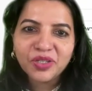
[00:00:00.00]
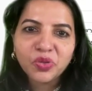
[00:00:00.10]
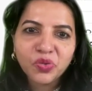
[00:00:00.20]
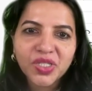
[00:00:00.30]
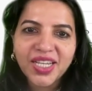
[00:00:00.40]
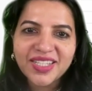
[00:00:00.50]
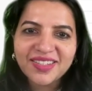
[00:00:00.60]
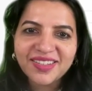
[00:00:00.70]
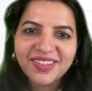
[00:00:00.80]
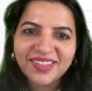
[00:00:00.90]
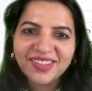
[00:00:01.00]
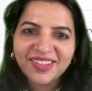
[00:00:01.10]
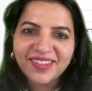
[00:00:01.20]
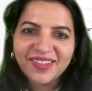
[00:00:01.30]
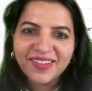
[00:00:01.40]
Who will answer?
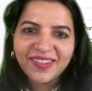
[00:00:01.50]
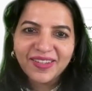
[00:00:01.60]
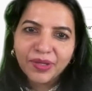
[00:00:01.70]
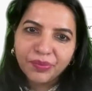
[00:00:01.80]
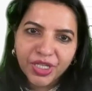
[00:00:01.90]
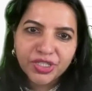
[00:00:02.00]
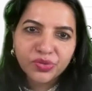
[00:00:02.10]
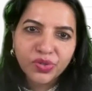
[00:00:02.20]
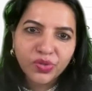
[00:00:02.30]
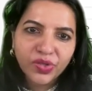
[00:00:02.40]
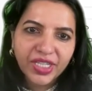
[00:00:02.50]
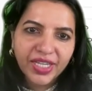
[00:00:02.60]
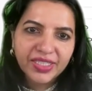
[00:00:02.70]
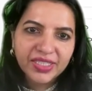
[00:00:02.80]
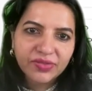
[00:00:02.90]
B2 low,
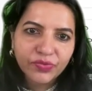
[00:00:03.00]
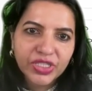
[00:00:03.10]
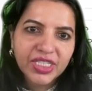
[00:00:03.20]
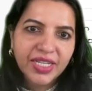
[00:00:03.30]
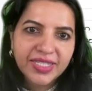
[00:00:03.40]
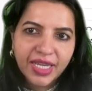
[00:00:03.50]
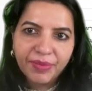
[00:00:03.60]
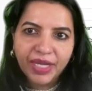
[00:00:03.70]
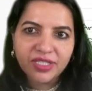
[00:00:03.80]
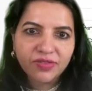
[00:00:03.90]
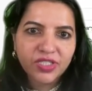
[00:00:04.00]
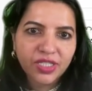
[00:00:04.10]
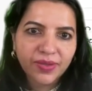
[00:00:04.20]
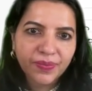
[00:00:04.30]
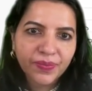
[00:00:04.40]
yes. Which enzyme
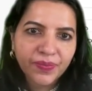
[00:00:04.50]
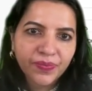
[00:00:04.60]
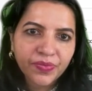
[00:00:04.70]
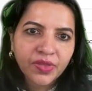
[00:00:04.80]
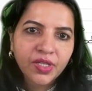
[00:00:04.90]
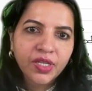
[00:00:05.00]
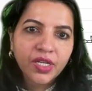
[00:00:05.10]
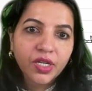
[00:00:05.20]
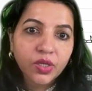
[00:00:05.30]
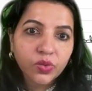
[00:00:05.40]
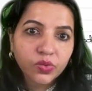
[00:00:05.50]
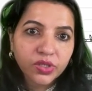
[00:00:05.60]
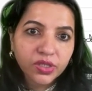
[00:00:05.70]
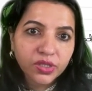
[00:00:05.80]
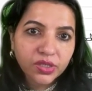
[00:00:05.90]
activity? Glut
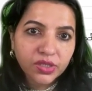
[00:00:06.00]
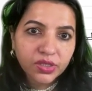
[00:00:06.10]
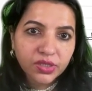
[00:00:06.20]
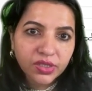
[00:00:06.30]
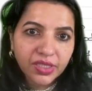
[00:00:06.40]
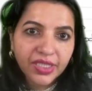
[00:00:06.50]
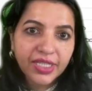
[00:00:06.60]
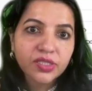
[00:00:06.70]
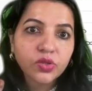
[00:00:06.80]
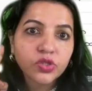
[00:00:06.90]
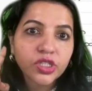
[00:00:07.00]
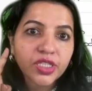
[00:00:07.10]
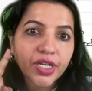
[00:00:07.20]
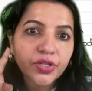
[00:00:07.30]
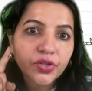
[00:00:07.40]
Yes,
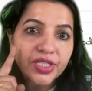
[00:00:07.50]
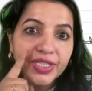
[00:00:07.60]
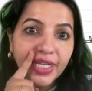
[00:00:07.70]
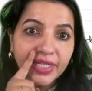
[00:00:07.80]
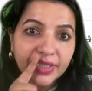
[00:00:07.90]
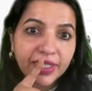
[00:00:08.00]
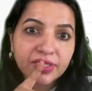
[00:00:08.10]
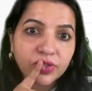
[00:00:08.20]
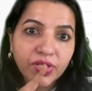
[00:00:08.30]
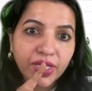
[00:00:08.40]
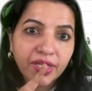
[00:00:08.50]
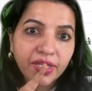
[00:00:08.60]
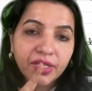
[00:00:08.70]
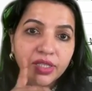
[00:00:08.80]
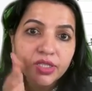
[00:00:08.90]
glutathione reductase, okay?
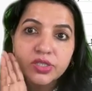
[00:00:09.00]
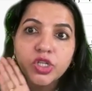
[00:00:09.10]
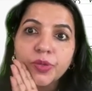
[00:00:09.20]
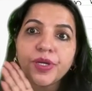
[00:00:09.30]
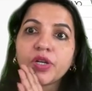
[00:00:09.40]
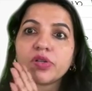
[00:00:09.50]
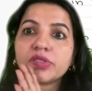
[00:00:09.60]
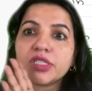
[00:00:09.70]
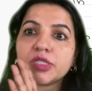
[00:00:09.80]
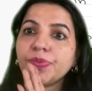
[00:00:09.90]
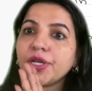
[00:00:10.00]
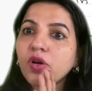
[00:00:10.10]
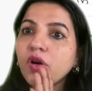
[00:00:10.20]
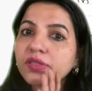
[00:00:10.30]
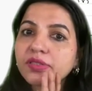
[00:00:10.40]
It is not peroxidase.
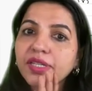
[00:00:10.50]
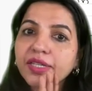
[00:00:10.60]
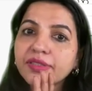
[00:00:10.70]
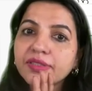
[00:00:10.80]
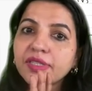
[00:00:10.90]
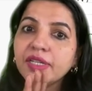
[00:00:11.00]
Peroxidase,